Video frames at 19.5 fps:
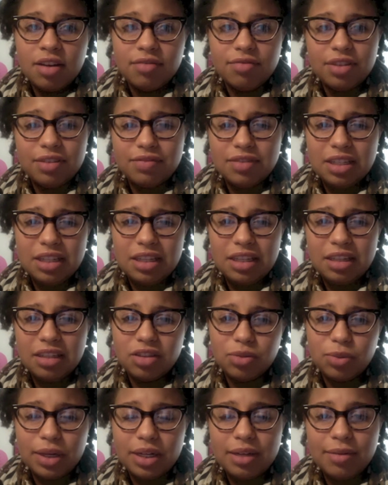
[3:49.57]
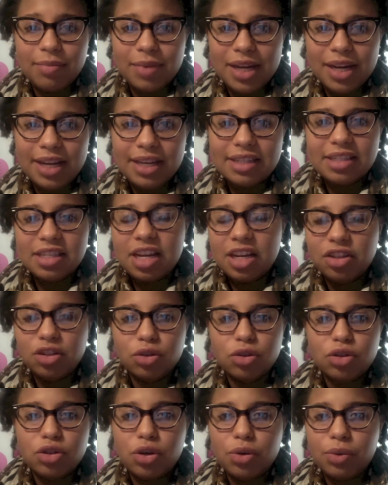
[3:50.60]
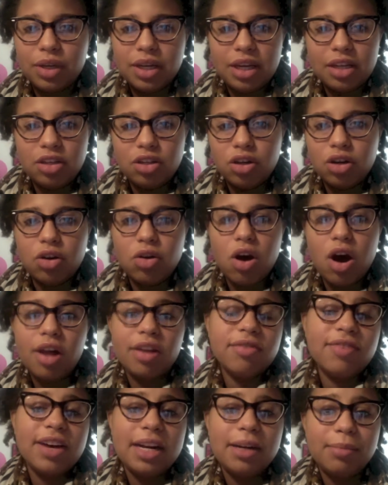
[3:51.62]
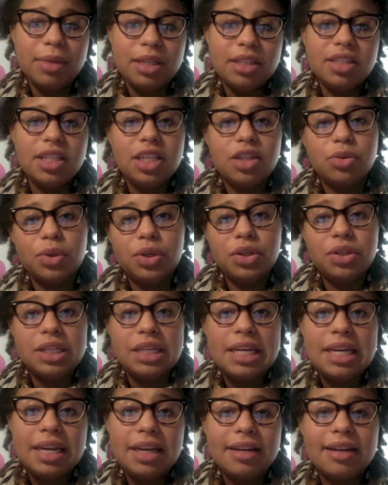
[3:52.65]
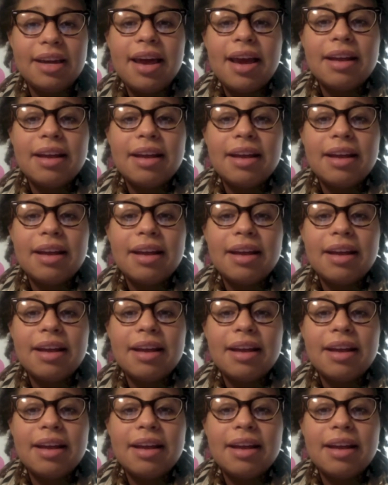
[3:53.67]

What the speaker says: 20 minutes and you'll soak in, all the vitamin D3 you need.